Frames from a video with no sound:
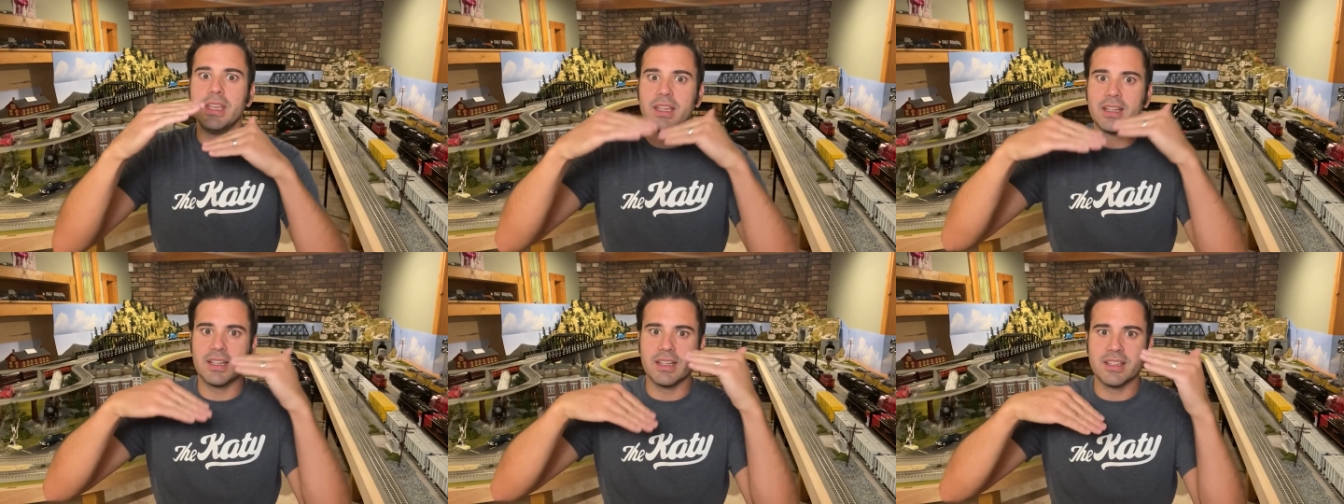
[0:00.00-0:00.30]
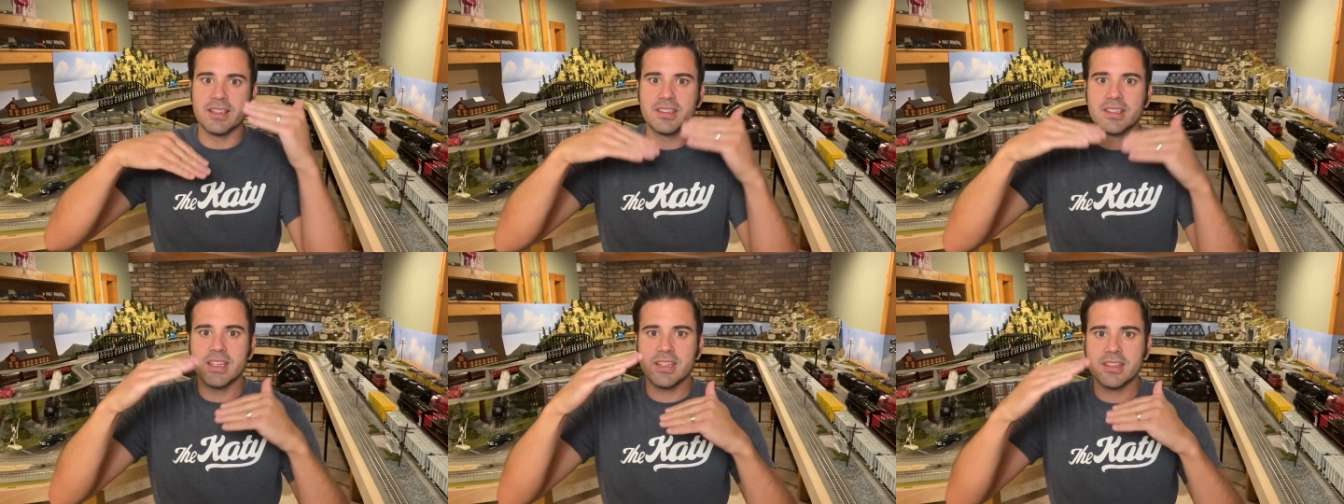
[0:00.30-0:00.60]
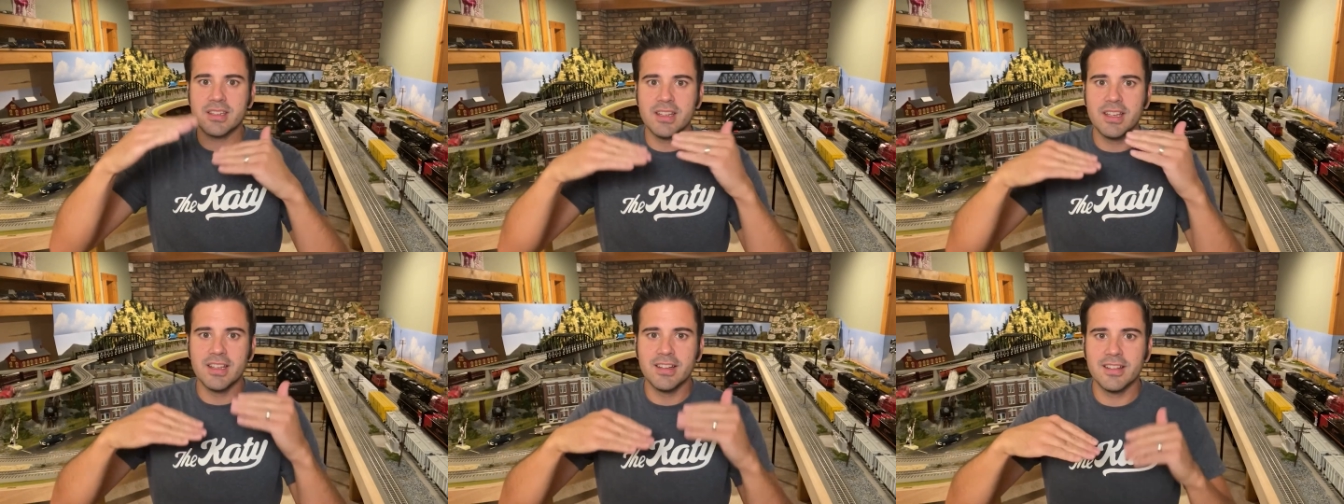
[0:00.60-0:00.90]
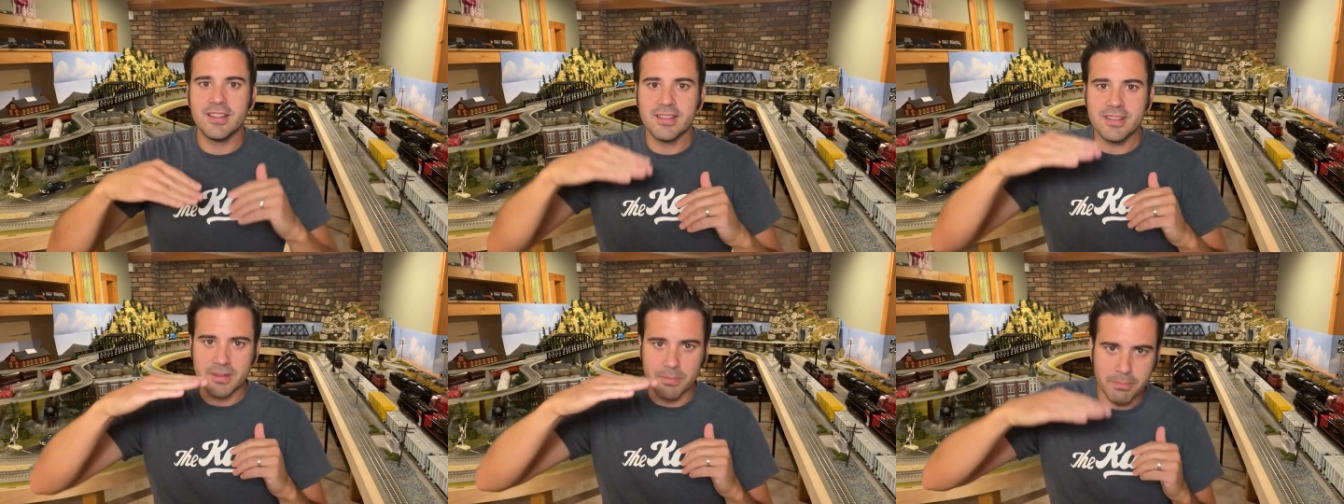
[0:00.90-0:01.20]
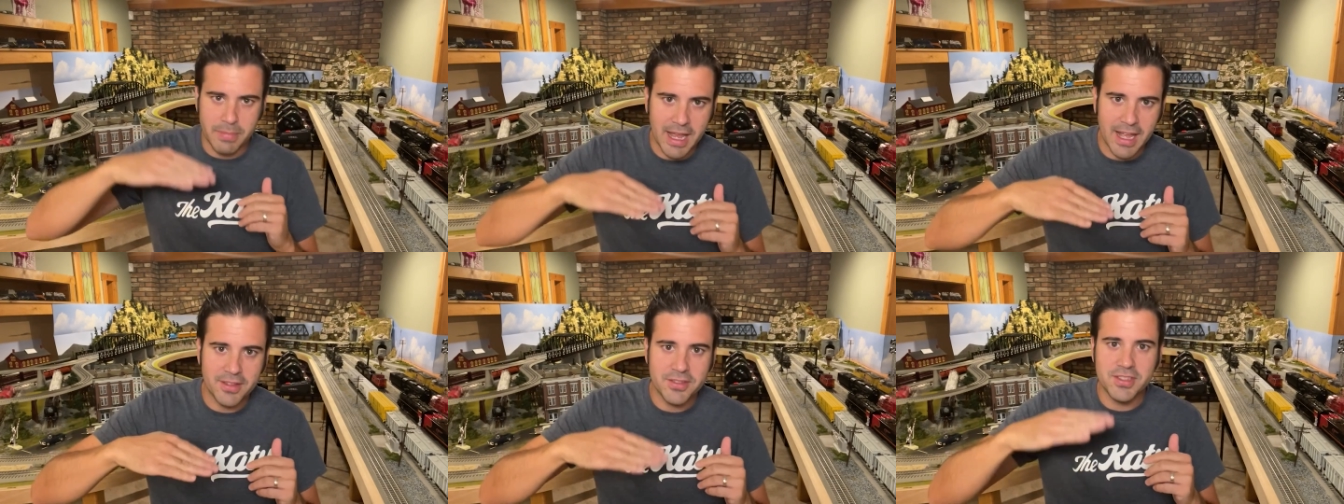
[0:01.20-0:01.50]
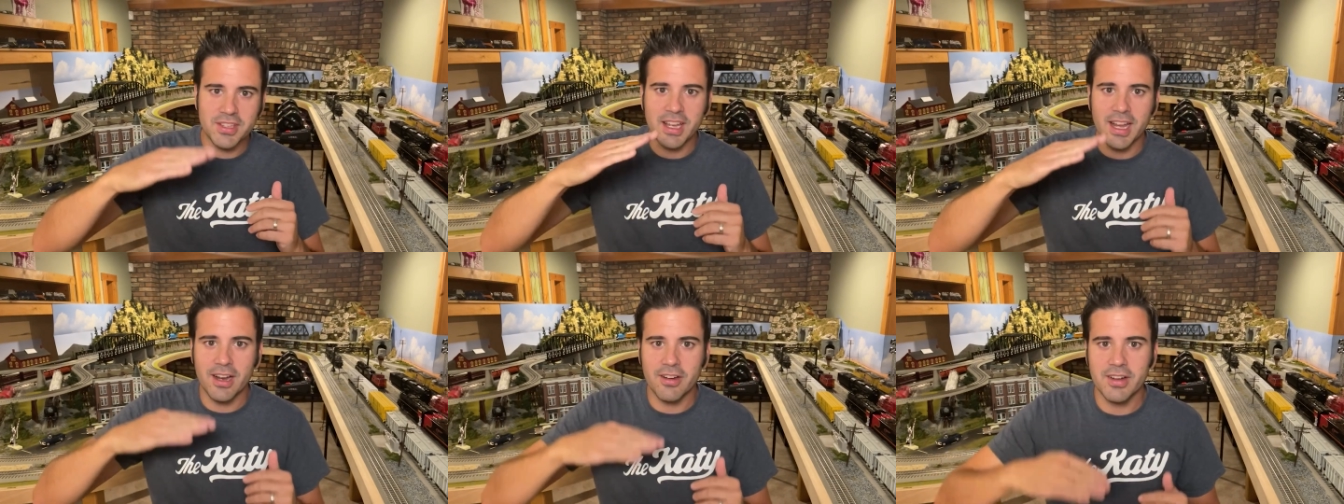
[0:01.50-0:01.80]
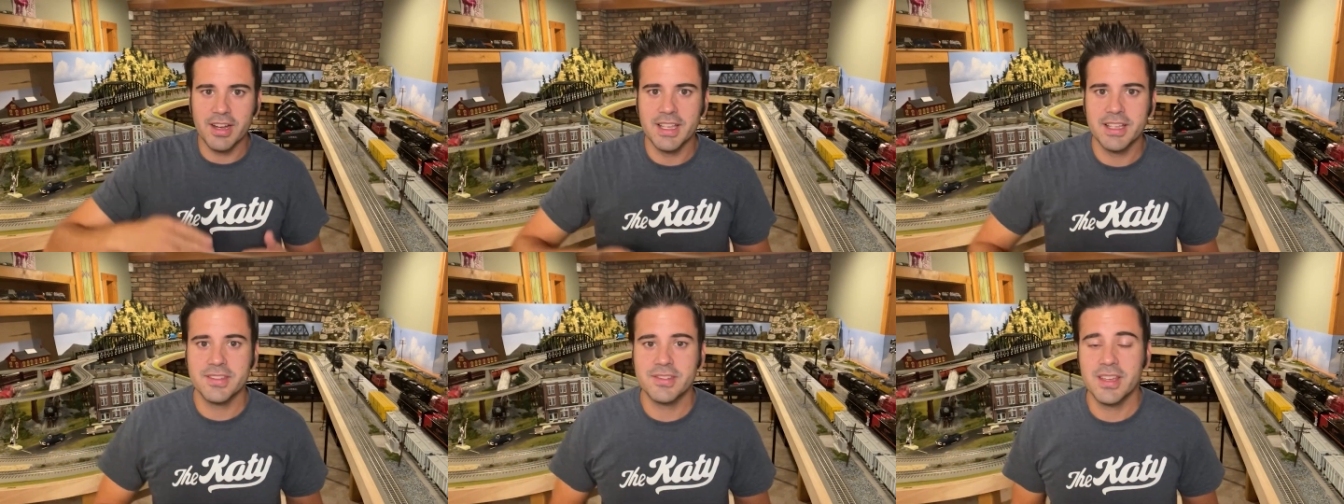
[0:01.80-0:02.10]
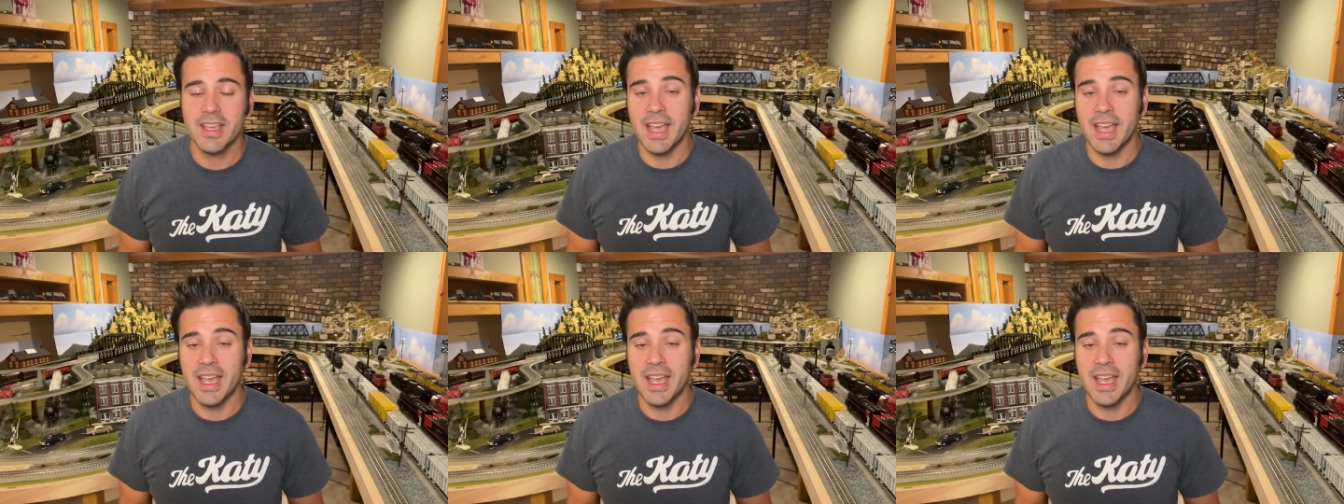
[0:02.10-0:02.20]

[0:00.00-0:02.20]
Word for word: inconsistent, some bouncy areas,